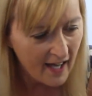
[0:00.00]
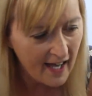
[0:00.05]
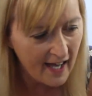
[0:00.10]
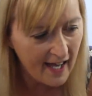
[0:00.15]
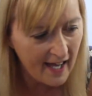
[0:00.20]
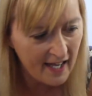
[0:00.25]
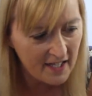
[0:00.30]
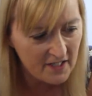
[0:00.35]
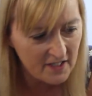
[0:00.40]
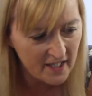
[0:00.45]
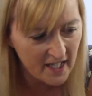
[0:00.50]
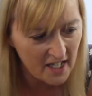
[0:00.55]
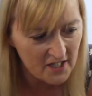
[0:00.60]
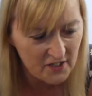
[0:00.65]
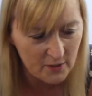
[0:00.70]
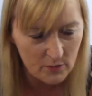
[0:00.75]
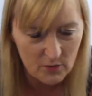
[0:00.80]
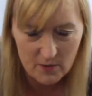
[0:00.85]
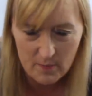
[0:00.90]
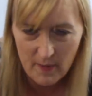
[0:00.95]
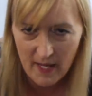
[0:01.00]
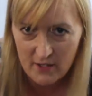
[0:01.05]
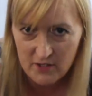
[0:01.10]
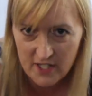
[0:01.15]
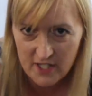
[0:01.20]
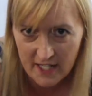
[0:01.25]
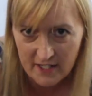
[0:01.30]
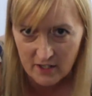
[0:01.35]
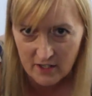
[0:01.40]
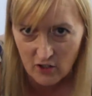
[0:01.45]
And I guess it was about
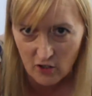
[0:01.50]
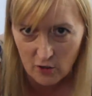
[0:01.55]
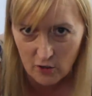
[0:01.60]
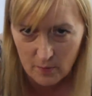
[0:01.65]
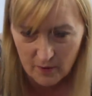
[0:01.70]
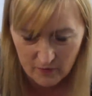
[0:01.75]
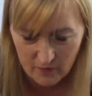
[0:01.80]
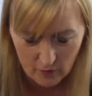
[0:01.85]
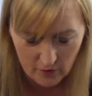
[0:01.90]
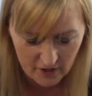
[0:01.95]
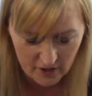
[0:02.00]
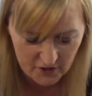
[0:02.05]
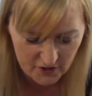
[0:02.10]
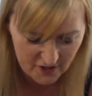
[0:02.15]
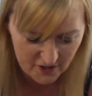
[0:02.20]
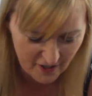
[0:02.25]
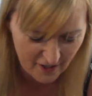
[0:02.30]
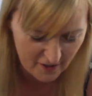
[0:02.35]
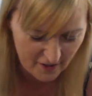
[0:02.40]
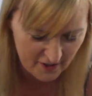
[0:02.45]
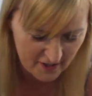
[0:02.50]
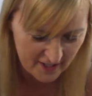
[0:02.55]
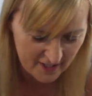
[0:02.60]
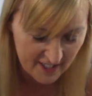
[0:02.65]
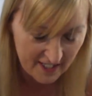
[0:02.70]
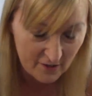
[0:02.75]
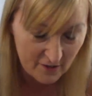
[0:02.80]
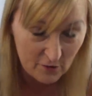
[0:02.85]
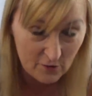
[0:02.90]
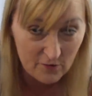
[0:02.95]
10 o'clock before I'd started.
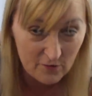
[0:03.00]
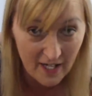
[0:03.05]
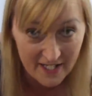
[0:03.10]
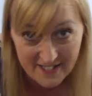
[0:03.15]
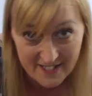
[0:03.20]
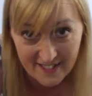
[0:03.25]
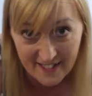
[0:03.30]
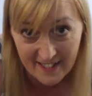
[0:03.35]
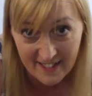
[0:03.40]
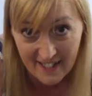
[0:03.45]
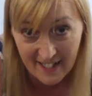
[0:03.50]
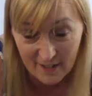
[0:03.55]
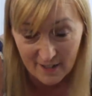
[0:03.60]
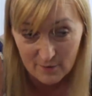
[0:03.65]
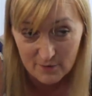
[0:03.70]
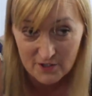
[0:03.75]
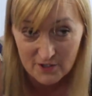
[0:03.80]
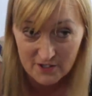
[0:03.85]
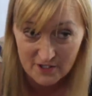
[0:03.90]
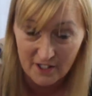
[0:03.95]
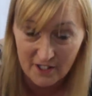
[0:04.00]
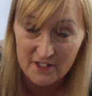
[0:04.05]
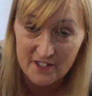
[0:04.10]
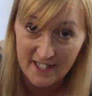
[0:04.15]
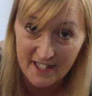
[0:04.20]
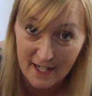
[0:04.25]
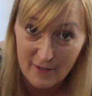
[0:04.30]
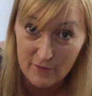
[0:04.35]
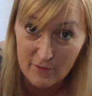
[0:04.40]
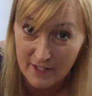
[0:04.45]
And already it was starting
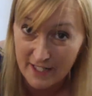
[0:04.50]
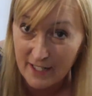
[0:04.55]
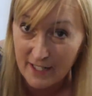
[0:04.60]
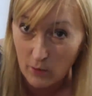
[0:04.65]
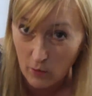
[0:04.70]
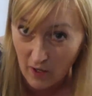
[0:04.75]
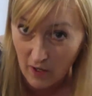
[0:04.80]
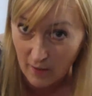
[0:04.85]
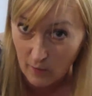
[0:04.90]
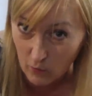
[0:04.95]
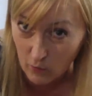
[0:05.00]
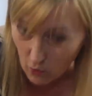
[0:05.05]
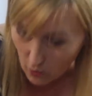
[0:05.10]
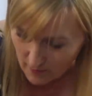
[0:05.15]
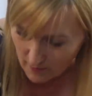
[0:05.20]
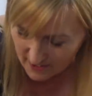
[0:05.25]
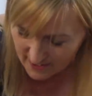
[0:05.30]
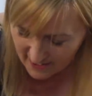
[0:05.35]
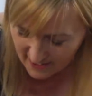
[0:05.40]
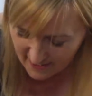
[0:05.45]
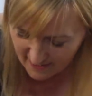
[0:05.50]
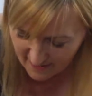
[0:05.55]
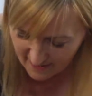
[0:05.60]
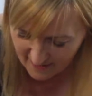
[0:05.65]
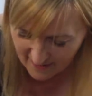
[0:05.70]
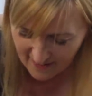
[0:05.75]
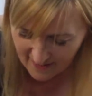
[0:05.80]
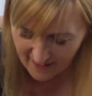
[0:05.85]
to get really quite warm in here.